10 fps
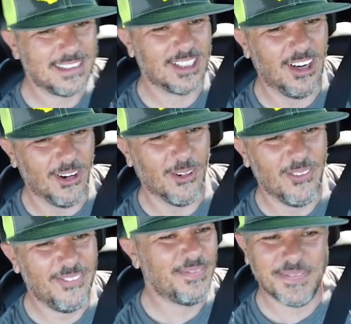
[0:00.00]
So
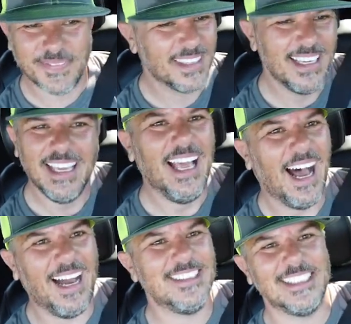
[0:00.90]

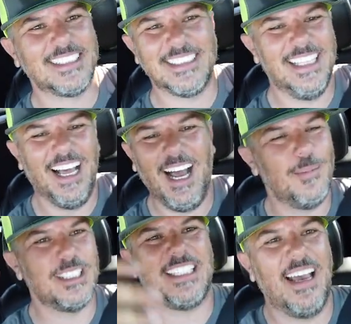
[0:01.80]
I'm
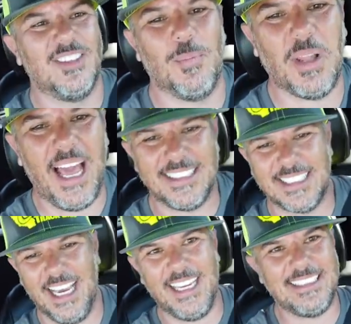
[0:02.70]
just having a
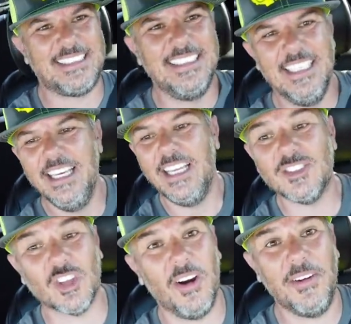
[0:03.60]
blast, guys.
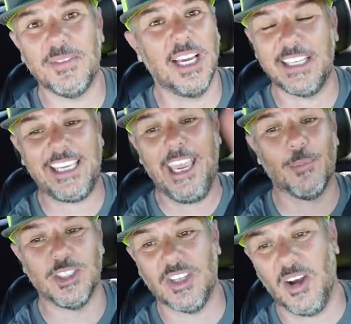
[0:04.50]
Sorry the
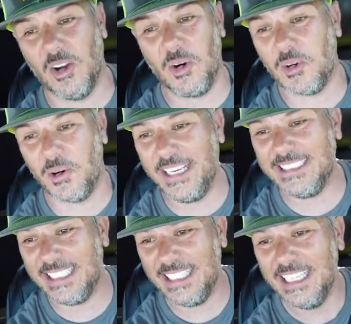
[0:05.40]
camera's gone all
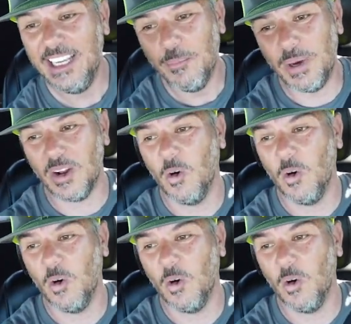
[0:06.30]
crazy, but